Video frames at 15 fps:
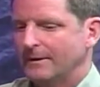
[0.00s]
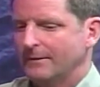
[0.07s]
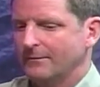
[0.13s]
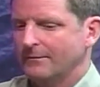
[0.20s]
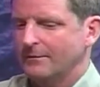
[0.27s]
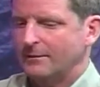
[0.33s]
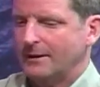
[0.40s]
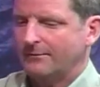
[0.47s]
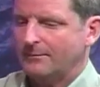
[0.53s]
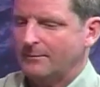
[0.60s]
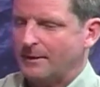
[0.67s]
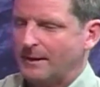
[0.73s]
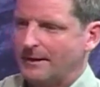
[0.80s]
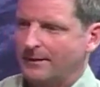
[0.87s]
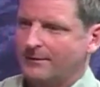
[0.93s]
so we have to
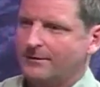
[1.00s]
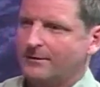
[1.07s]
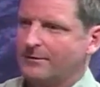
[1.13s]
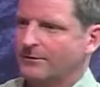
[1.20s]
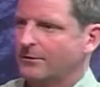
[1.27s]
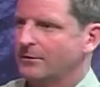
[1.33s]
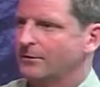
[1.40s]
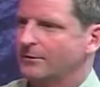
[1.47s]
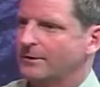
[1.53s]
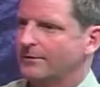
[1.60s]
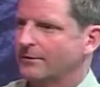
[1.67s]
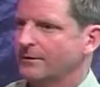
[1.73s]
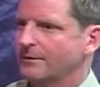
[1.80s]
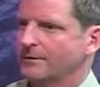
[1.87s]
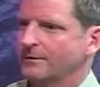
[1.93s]
balance these two
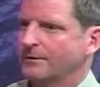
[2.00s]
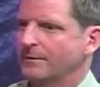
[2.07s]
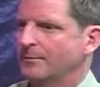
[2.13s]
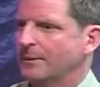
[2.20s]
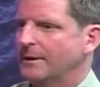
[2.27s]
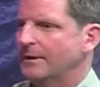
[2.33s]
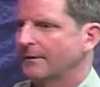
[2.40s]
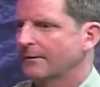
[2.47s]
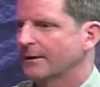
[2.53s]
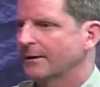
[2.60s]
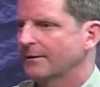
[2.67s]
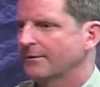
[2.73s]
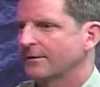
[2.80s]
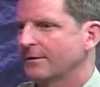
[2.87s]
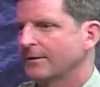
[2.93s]
different competing
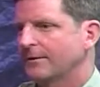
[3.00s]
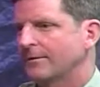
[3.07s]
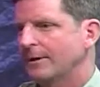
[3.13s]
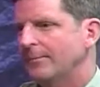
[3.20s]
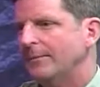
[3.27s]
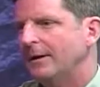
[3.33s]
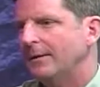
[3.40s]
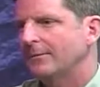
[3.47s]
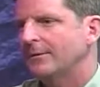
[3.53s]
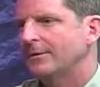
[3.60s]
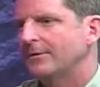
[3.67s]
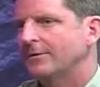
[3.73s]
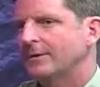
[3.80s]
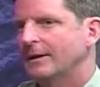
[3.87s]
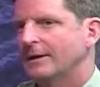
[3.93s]
things. And sometimes
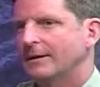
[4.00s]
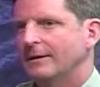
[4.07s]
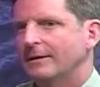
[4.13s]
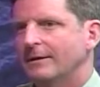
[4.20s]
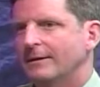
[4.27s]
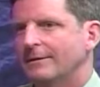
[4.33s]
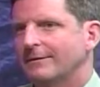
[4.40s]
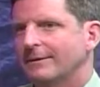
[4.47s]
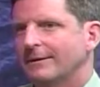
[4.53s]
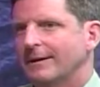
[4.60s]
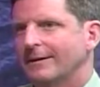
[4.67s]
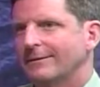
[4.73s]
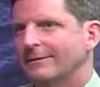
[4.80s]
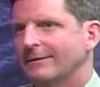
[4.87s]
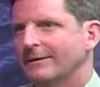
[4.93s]
it's
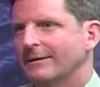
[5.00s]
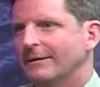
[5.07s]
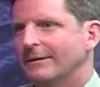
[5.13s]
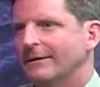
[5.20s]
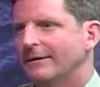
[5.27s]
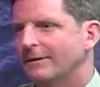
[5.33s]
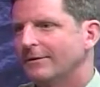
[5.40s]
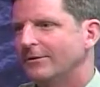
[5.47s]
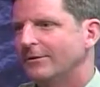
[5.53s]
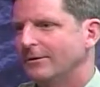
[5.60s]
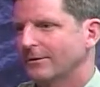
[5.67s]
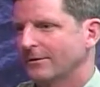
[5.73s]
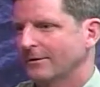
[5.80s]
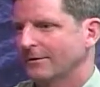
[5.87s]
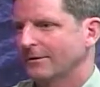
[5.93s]
actually
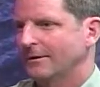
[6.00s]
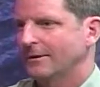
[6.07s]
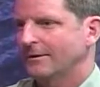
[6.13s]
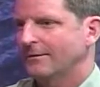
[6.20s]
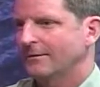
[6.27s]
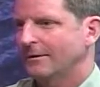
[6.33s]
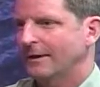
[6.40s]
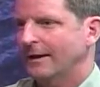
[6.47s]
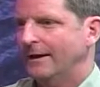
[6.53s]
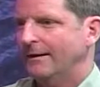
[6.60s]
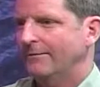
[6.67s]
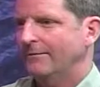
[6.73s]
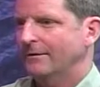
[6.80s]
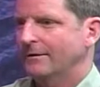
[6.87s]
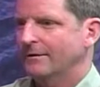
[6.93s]
easier to have
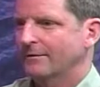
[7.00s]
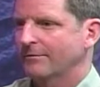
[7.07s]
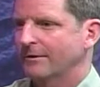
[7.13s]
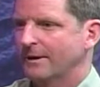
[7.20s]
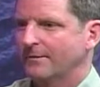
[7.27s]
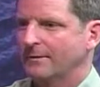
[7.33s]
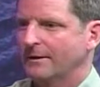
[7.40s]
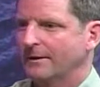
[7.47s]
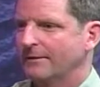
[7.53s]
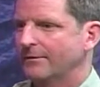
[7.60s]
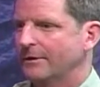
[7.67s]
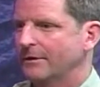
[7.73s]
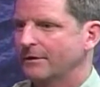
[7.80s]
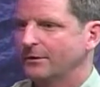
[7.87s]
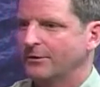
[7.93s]
our family living
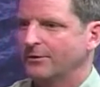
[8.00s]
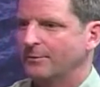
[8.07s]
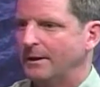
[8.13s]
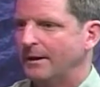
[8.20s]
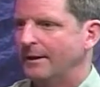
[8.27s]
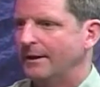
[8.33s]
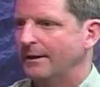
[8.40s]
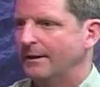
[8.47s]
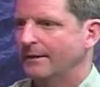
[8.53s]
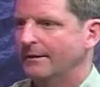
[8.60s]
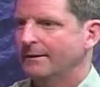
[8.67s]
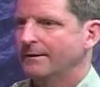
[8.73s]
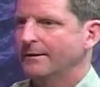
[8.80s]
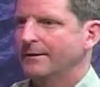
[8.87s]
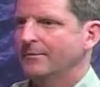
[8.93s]
close by,
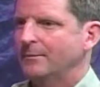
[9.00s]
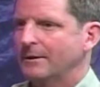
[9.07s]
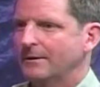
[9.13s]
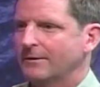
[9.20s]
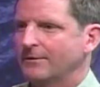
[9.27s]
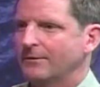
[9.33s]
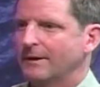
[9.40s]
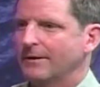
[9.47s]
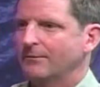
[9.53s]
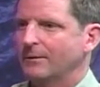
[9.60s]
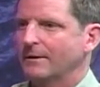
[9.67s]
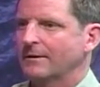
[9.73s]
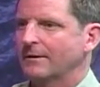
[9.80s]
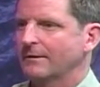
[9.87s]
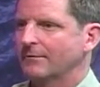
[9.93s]
because then we
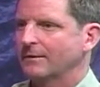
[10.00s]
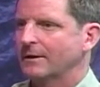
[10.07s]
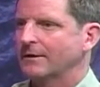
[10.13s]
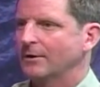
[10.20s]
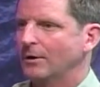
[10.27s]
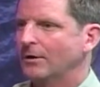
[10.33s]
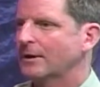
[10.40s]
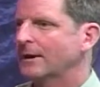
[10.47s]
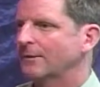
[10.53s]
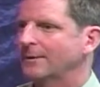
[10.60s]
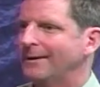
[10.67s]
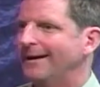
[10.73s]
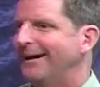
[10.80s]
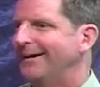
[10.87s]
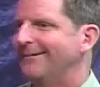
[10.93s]
can all keep an
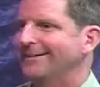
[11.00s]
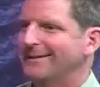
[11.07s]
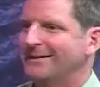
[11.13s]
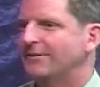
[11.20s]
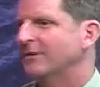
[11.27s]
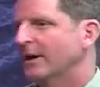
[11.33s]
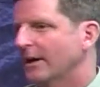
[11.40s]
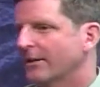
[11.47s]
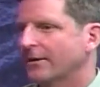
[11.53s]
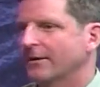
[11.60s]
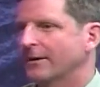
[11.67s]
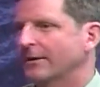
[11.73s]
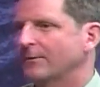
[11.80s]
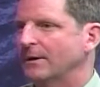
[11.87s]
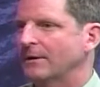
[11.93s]
eye on each other
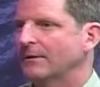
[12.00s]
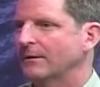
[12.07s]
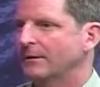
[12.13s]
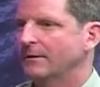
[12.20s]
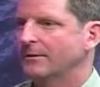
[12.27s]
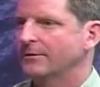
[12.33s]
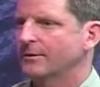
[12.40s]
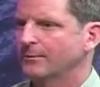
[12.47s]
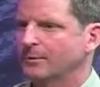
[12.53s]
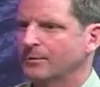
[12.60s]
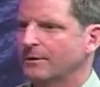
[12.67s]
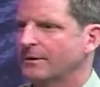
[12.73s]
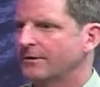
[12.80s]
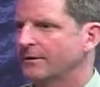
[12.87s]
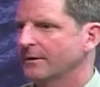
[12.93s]
and we can all support
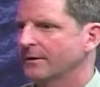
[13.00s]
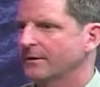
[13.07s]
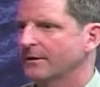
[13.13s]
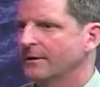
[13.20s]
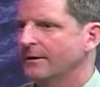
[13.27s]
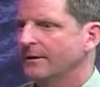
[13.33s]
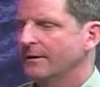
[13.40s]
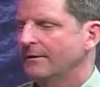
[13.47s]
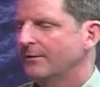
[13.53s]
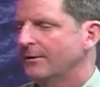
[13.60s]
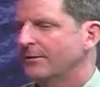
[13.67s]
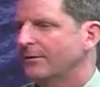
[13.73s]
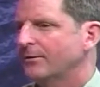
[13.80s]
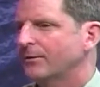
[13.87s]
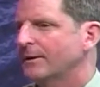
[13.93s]
each other, which
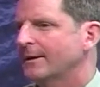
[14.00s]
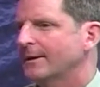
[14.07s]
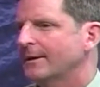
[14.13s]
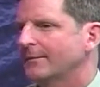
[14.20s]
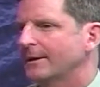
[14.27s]
is really,